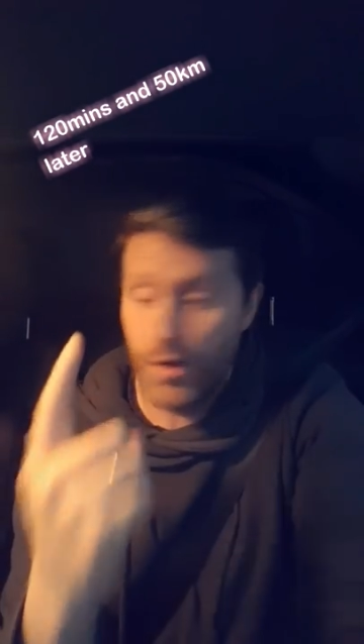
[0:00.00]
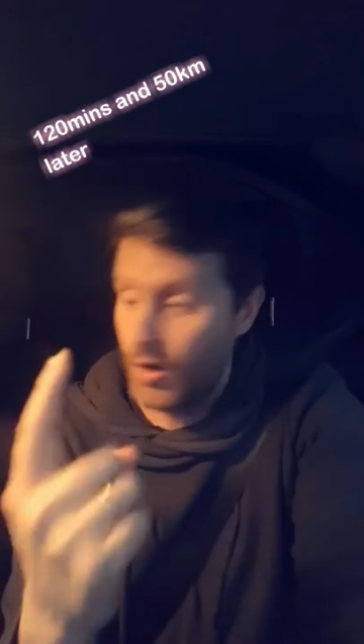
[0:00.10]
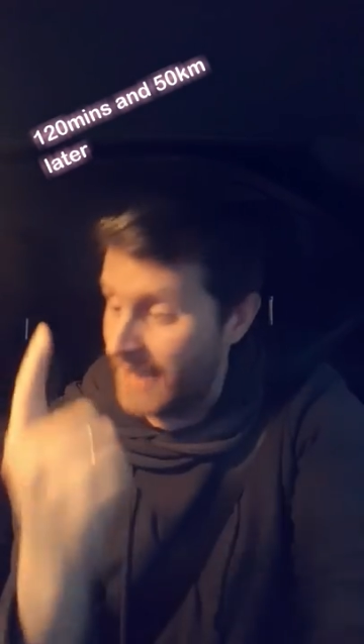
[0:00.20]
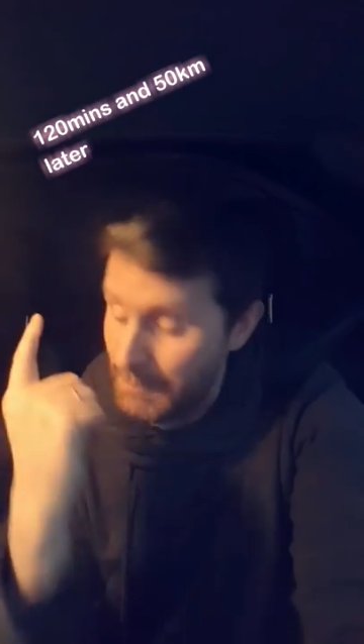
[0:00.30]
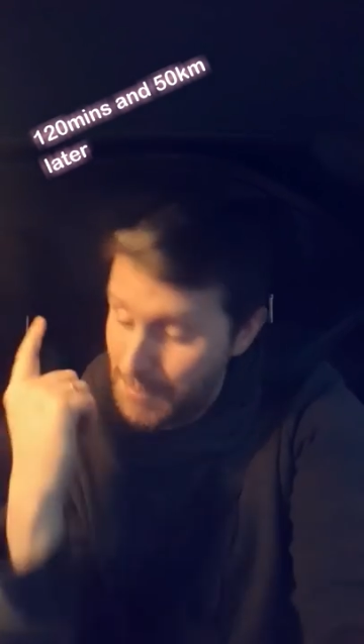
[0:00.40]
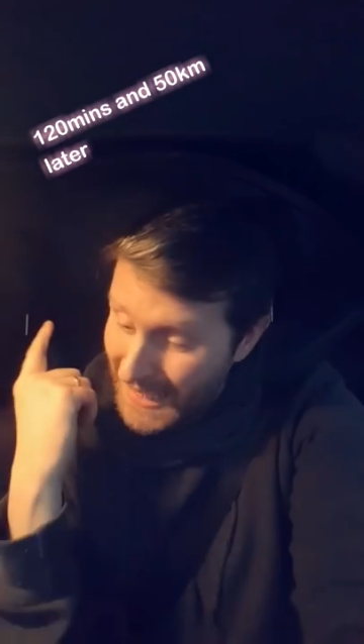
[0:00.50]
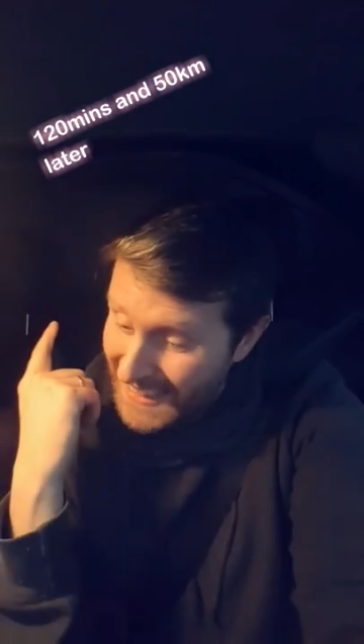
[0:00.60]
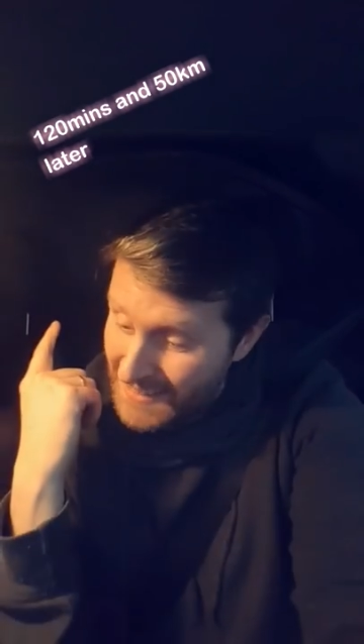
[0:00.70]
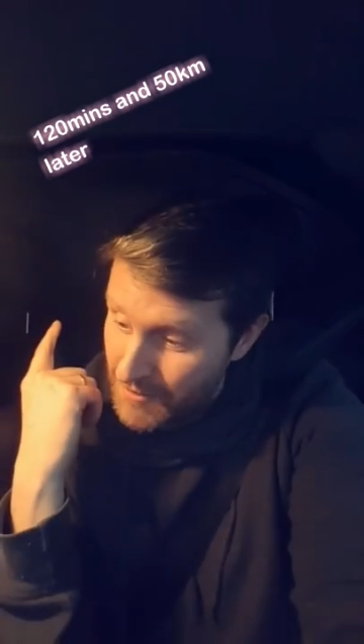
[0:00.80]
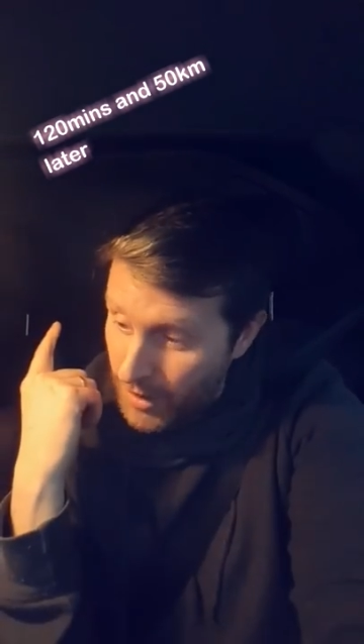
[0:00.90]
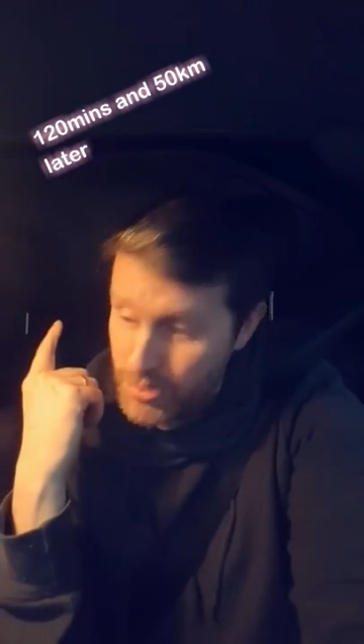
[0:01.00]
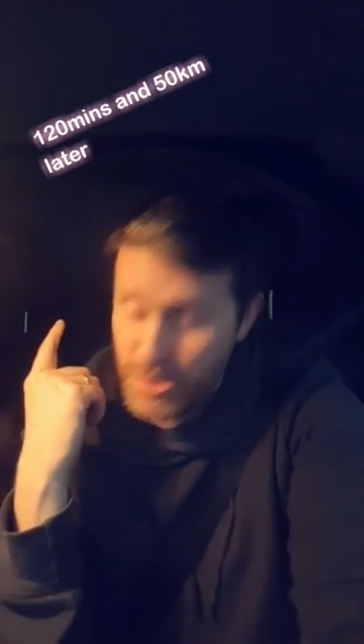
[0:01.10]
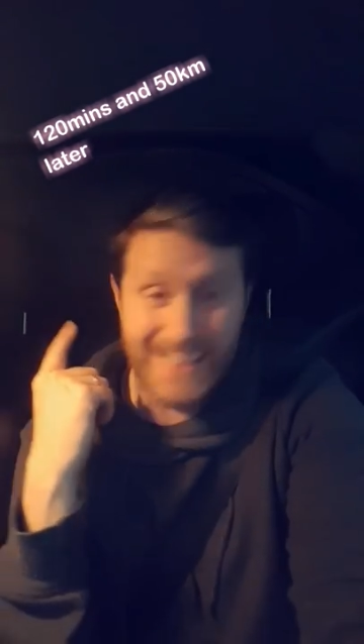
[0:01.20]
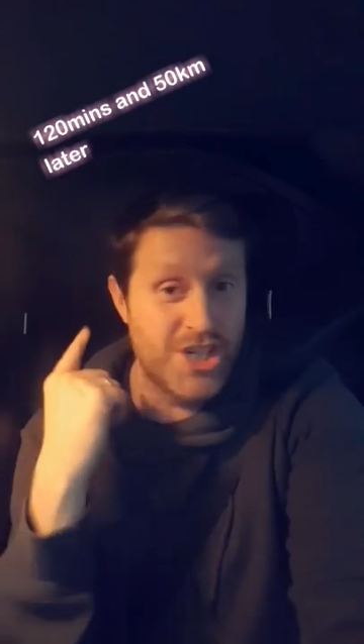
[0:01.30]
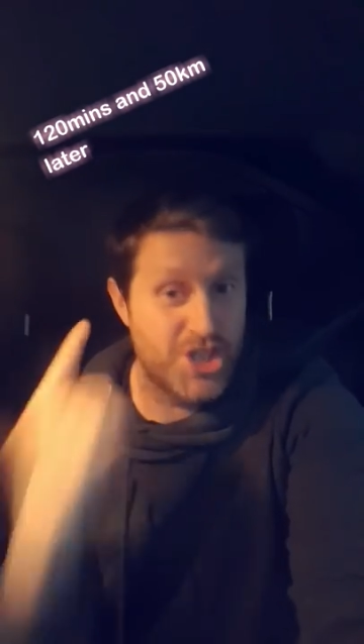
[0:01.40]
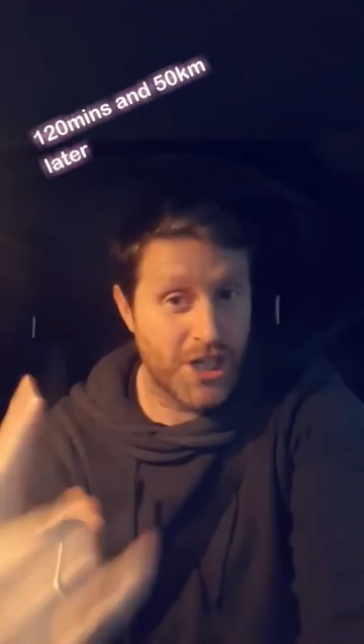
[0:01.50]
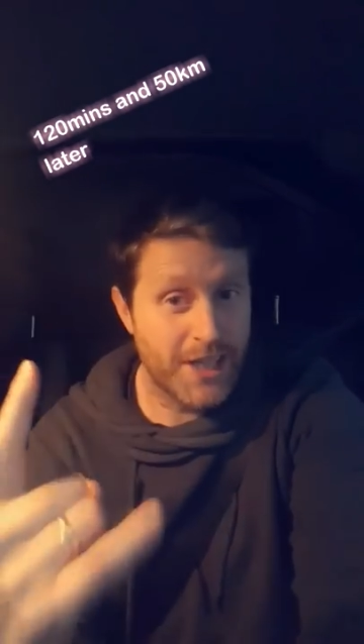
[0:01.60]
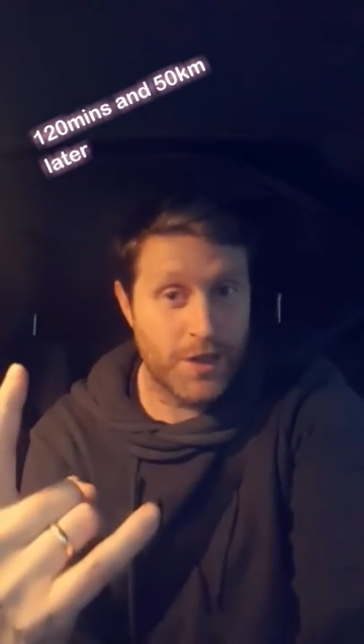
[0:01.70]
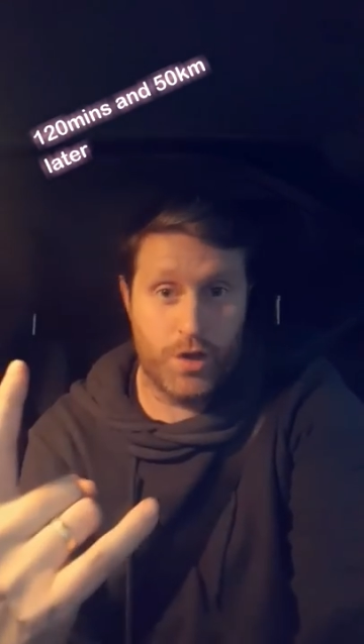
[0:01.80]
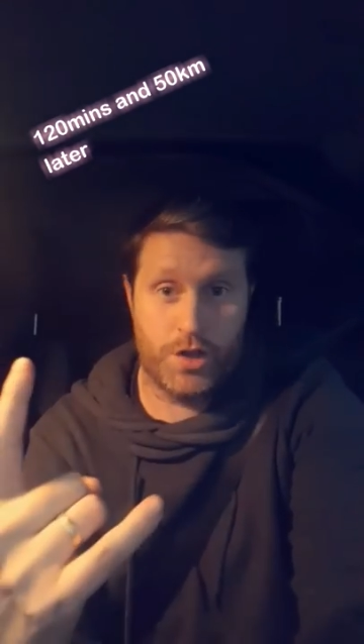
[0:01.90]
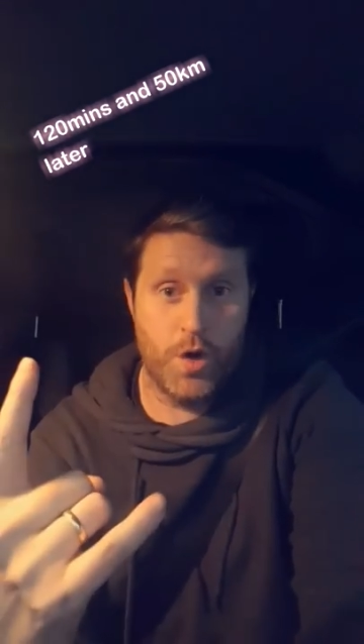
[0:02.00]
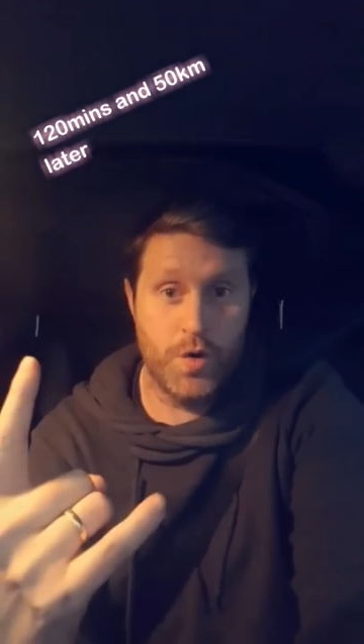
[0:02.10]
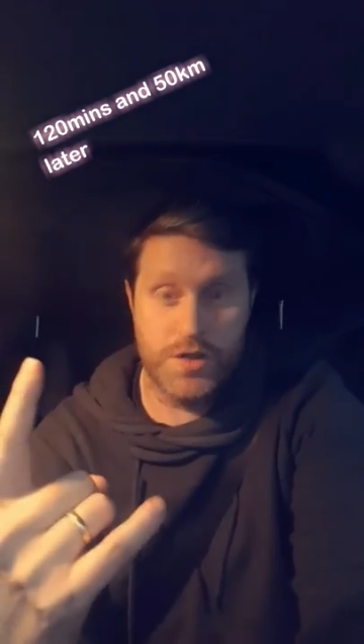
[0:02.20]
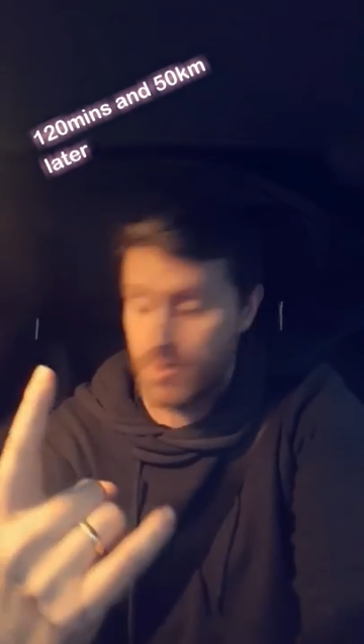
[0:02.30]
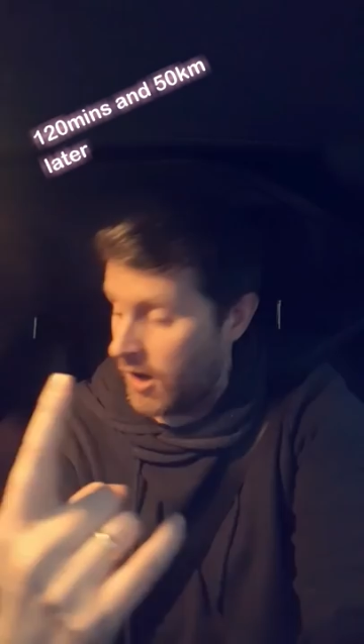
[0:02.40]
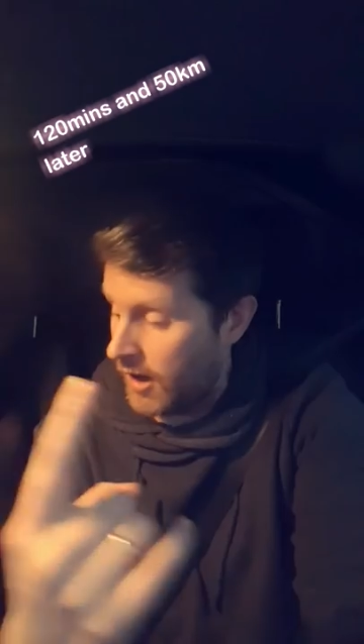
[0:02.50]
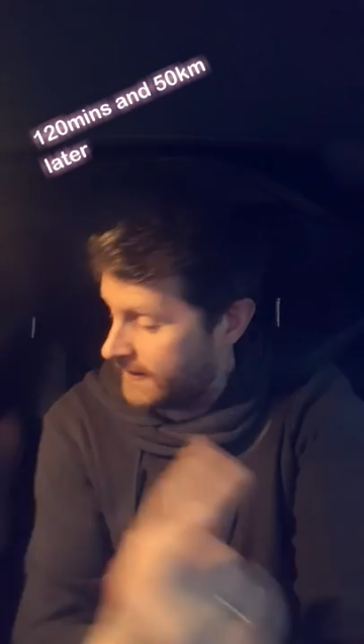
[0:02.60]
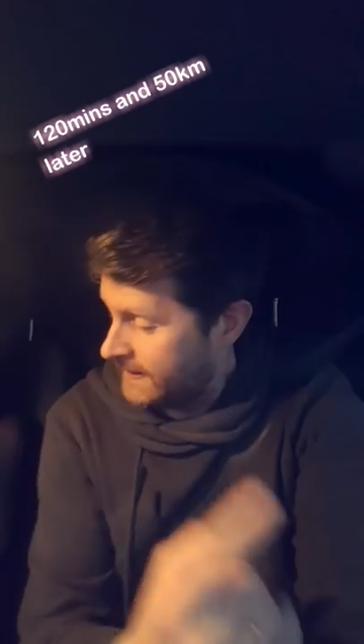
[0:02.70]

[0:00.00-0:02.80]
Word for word: and that plan involved drinking a shitload of Coole Swan.